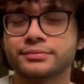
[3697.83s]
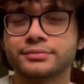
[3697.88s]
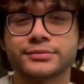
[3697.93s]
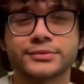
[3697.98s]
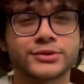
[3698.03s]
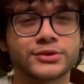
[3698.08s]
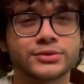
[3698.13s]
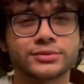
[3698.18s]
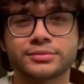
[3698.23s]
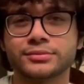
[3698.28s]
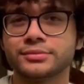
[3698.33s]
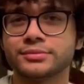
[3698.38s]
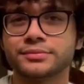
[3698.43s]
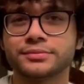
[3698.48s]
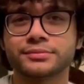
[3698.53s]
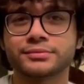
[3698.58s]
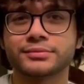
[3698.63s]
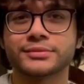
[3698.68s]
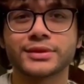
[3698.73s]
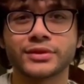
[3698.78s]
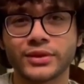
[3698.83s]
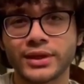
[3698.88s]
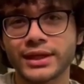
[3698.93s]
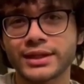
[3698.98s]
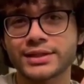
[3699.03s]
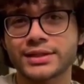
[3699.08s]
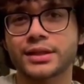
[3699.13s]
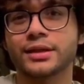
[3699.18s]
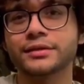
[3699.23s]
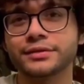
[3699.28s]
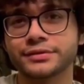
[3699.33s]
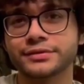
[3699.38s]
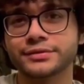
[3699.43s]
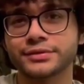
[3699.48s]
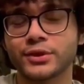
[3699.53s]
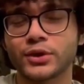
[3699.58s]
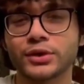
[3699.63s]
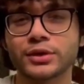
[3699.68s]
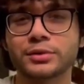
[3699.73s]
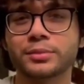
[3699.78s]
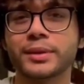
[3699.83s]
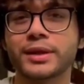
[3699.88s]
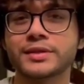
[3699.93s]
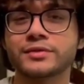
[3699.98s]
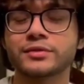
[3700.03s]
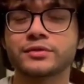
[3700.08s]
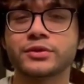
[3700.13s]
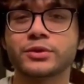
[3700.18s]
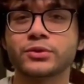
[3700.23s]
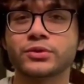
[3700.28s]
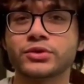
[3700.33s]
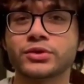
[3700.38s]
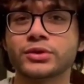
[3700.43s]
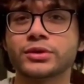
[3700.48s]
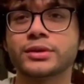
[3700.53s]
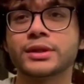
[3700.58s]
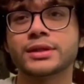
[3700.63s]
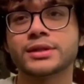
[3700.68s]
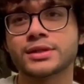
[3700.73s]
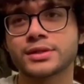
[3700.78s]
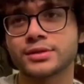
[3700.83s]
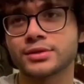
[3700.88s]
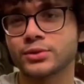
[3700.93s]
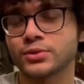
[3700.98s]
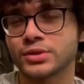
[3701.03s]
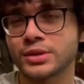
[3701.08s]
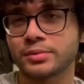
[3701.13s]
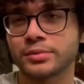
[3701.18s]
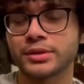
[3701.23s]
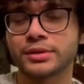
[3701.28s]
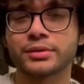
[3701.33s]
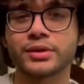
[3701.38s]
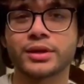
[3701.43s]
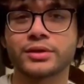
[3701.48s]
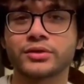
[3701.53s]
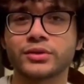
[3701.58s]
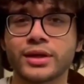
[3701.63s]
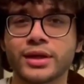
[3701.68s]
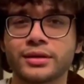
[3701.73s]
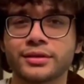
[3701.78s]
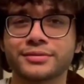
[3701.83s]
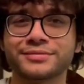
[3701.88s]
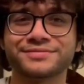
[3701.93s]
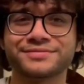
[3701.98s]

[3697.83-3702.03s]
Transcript: So great stuff. All the best for future. Let's do something great together.